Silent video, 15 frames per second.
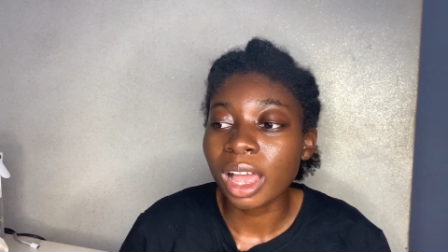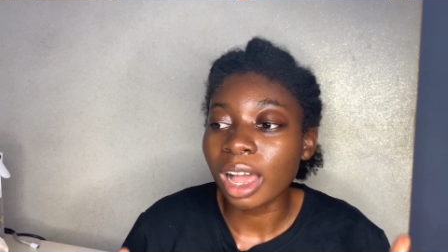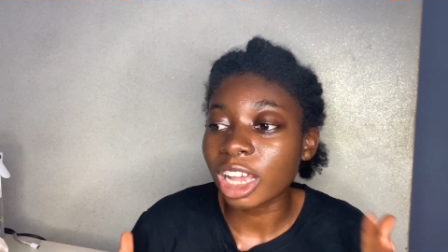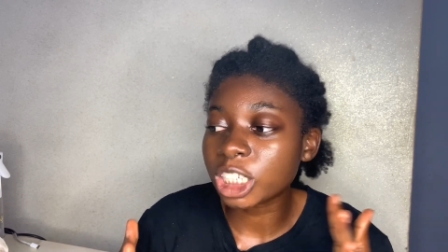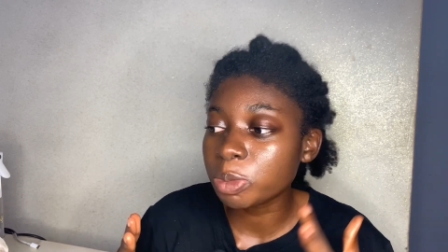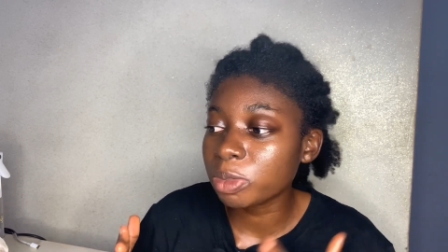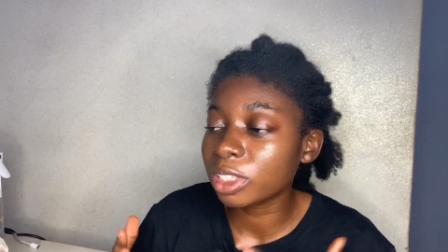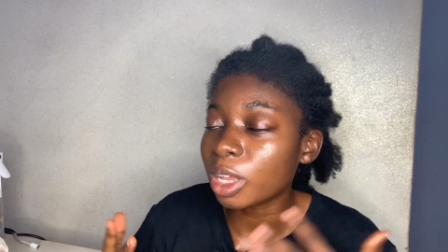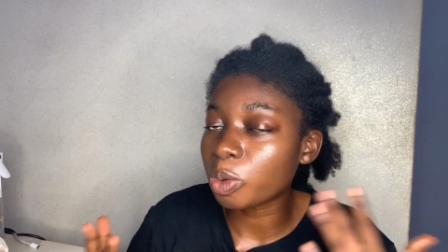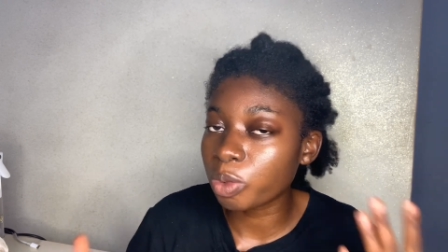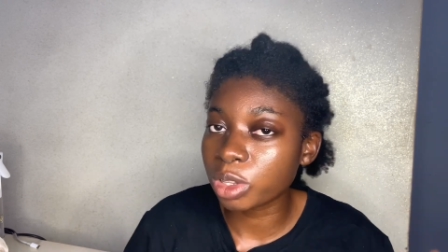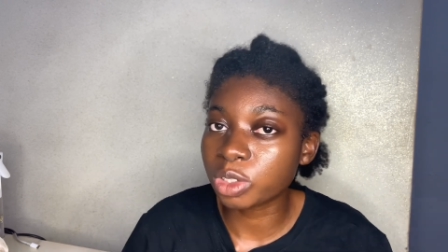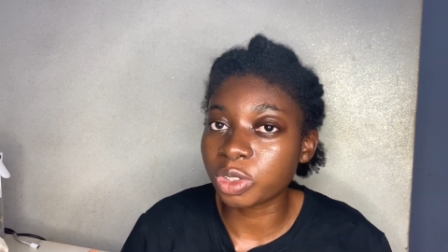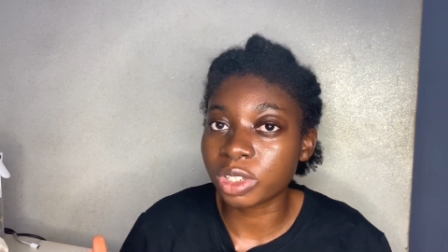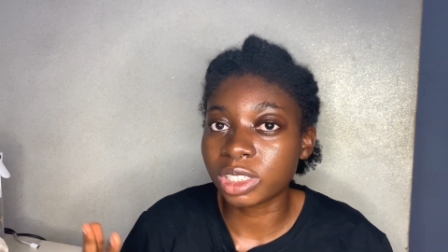Assuming I
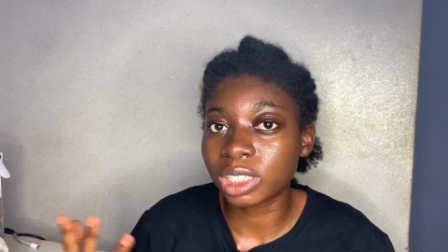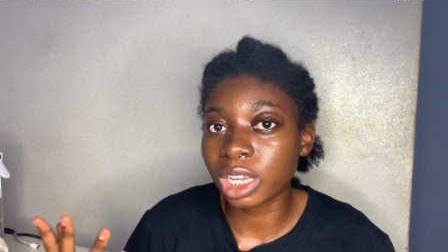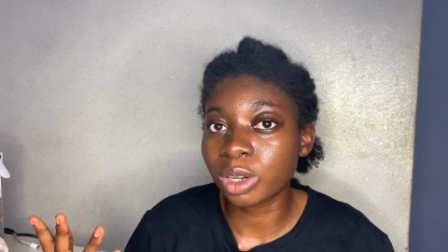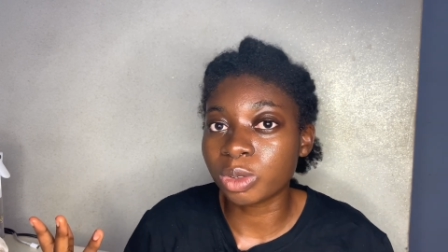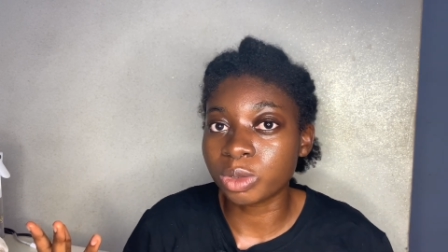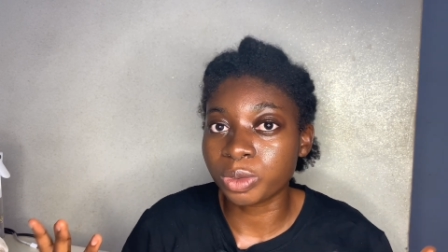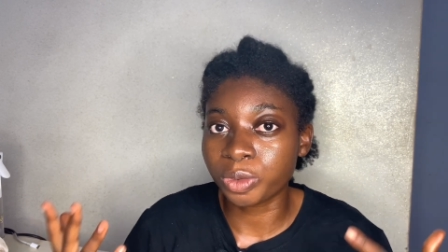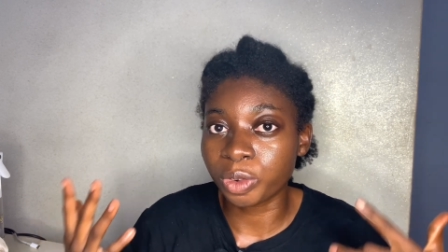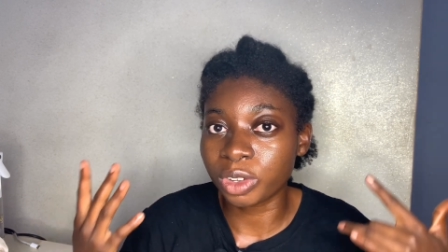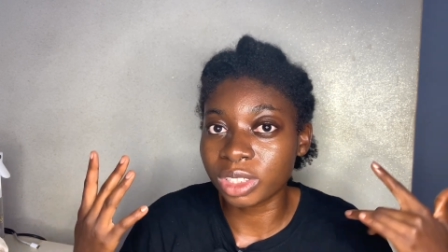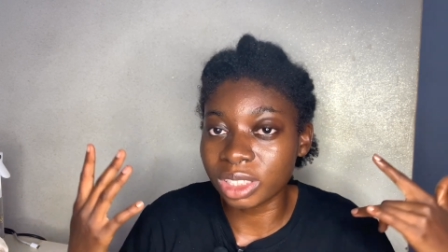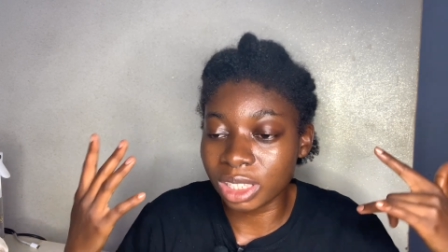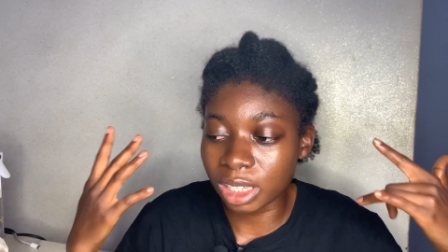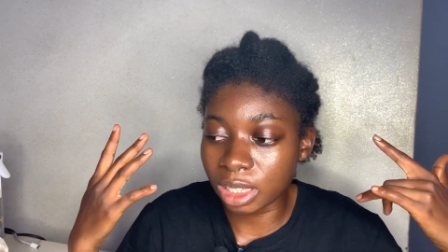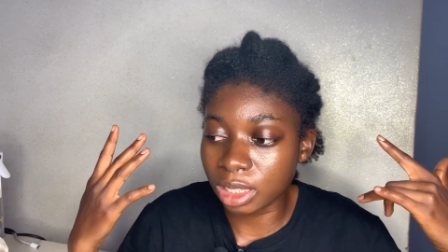went to the salon for
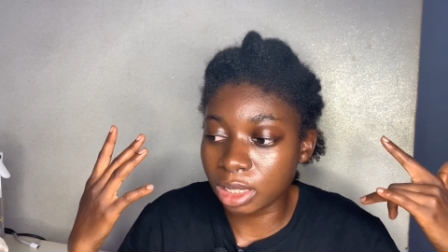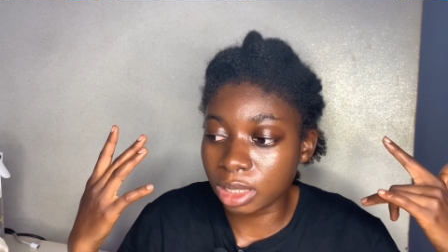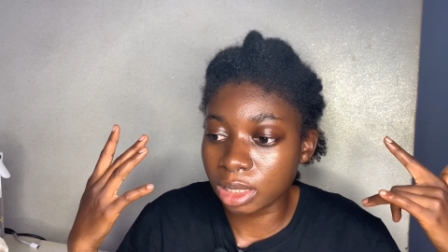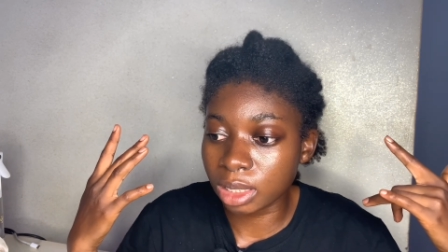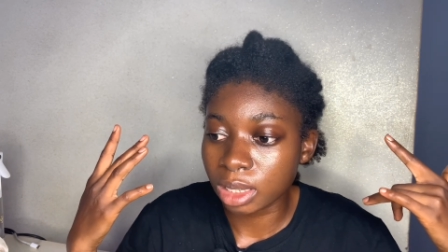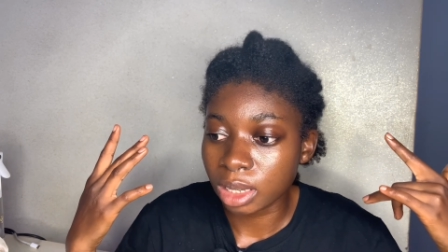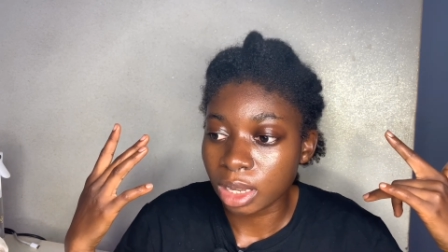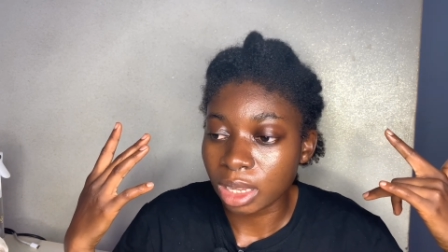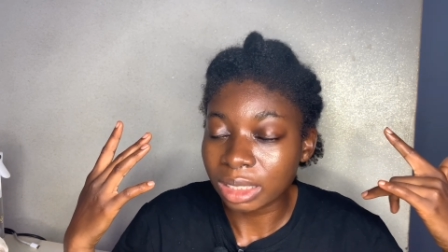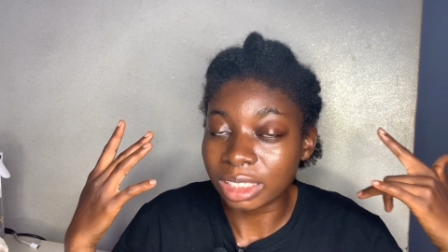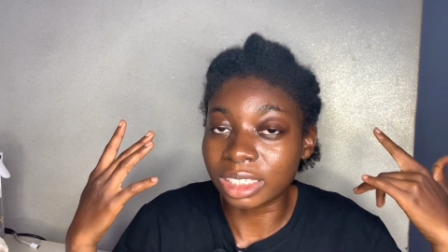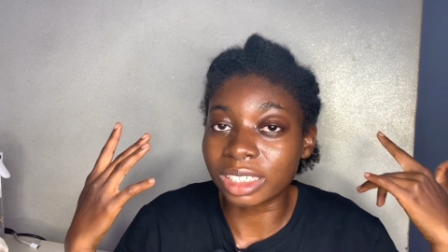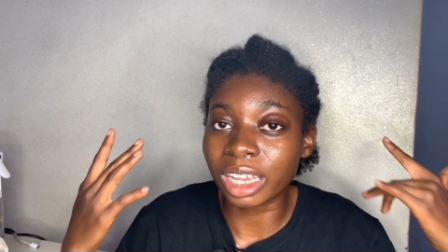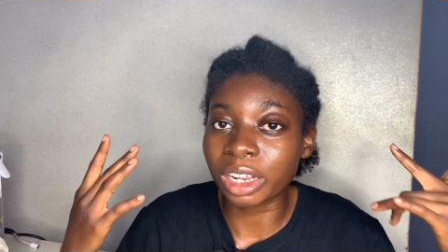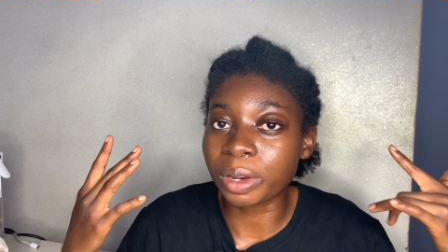this
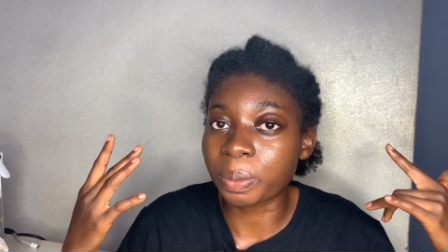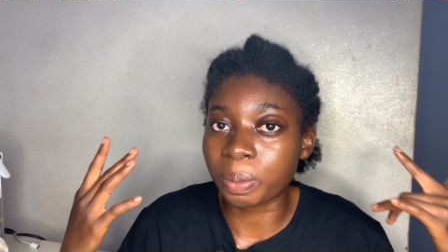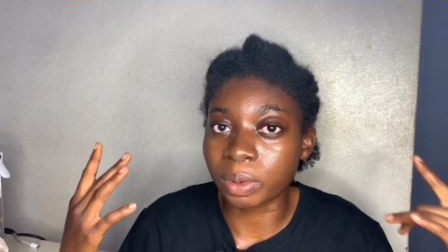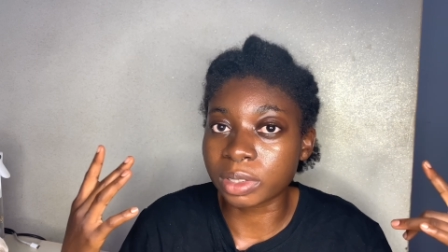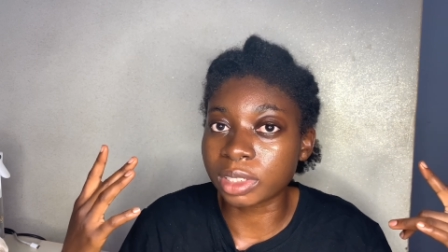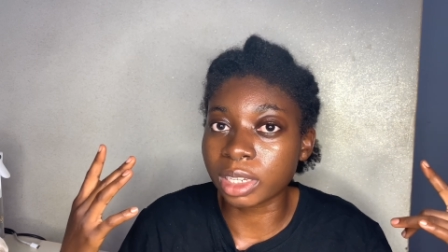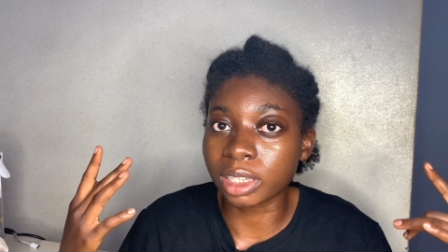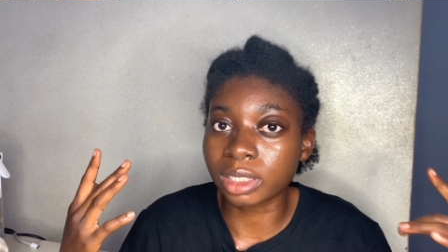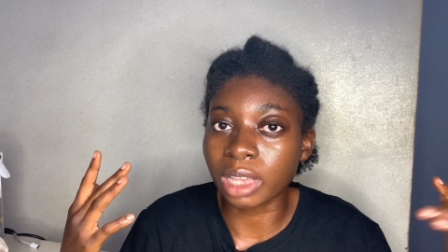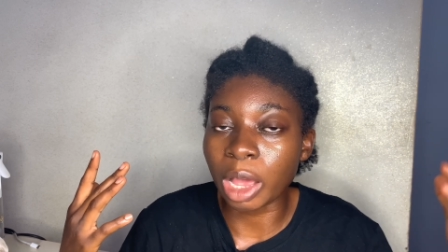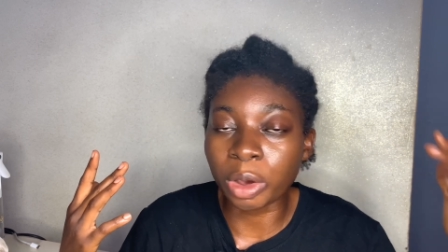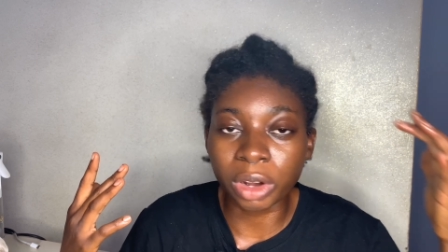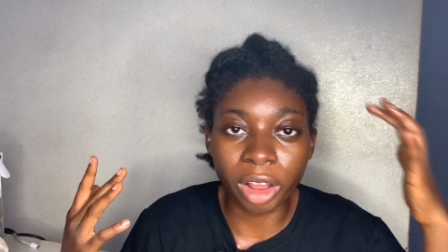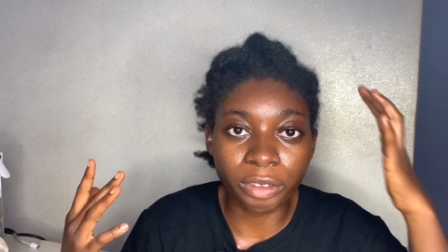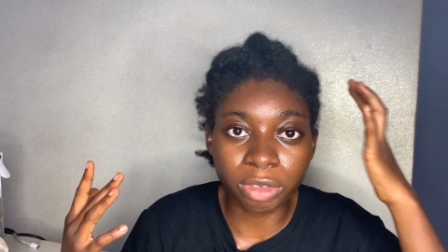detangling process, I
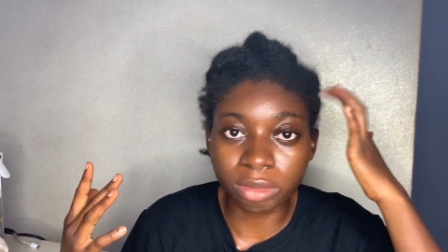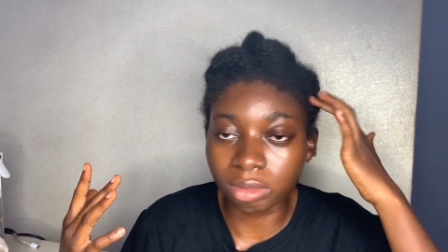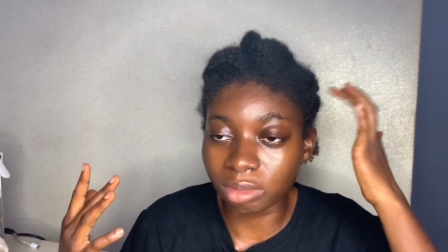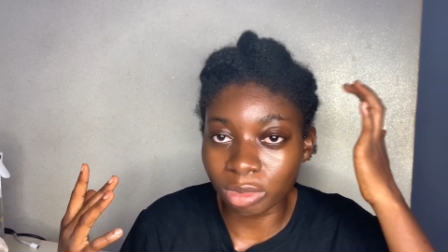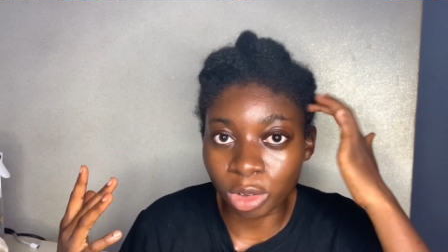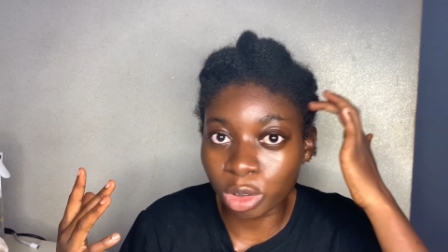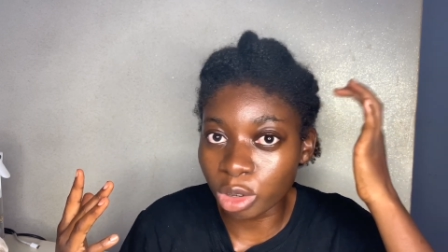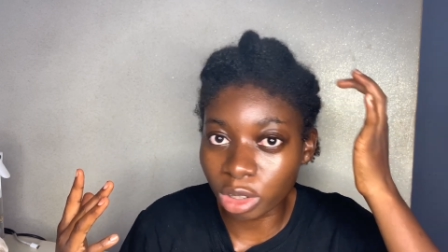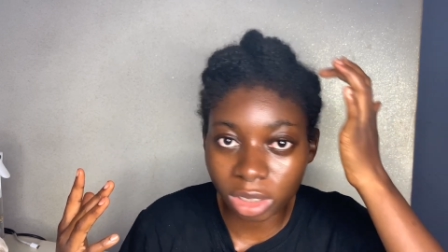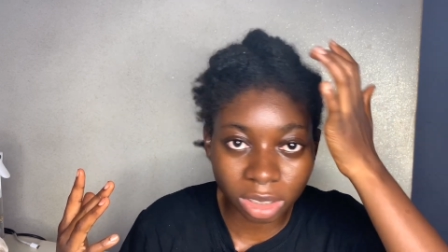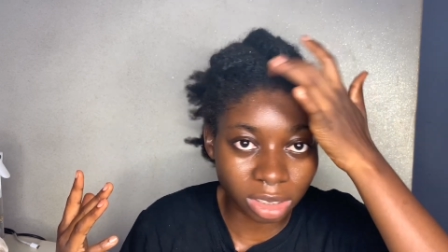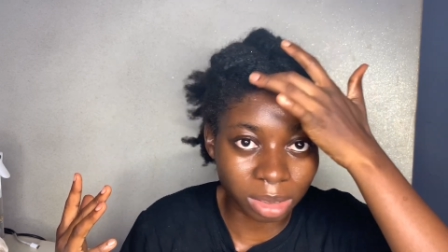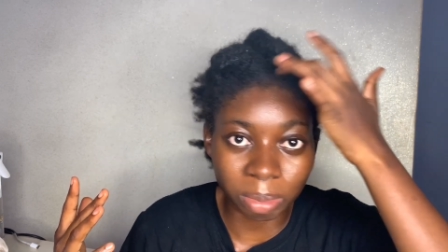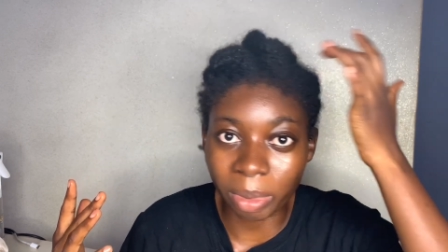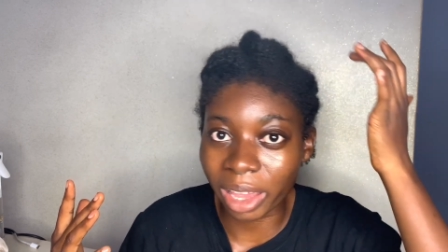could have
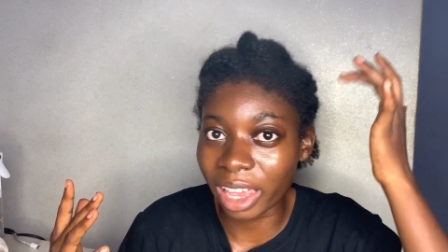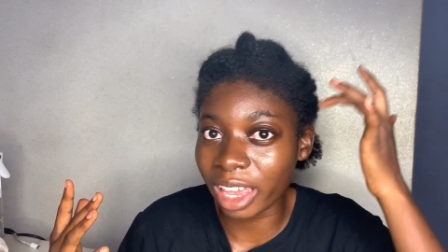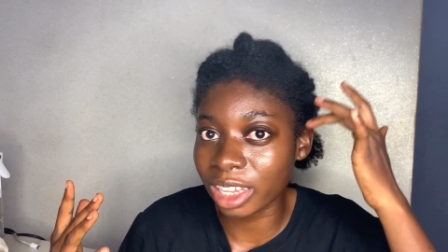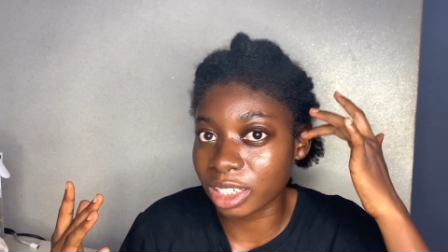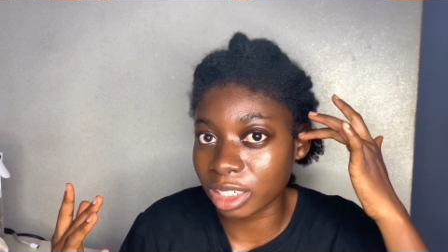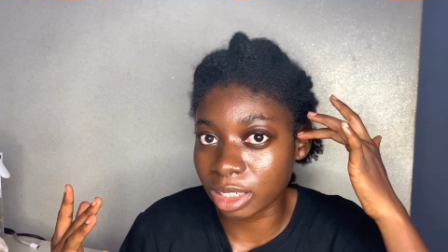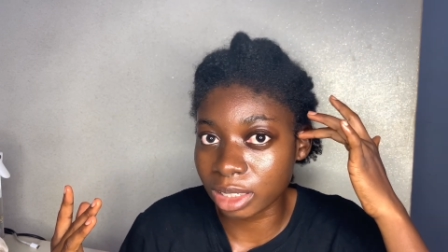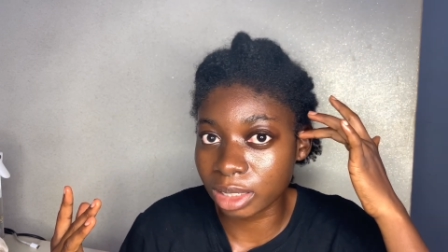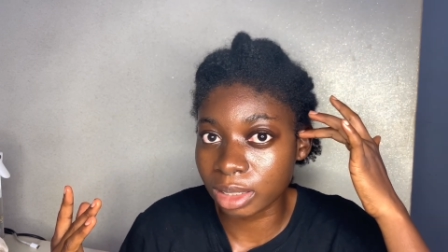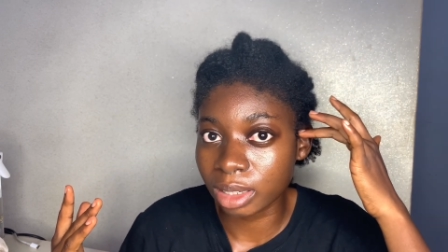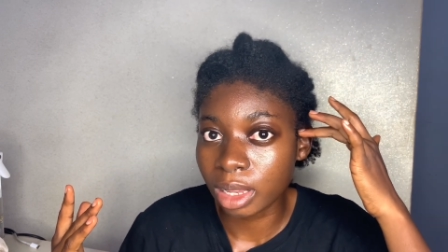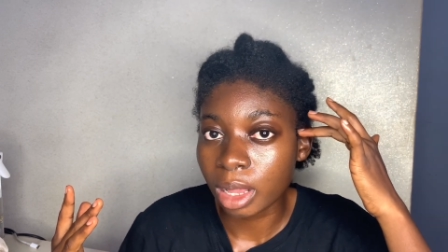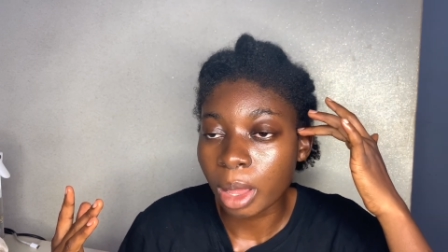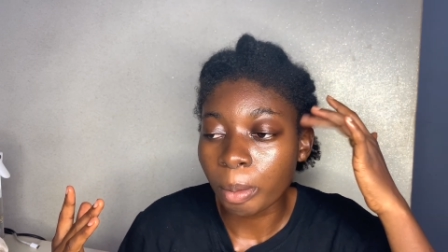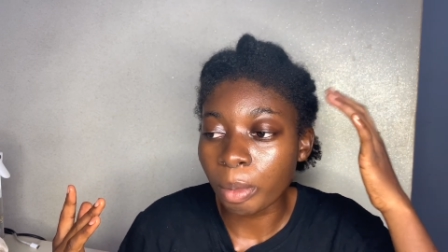lost my edges.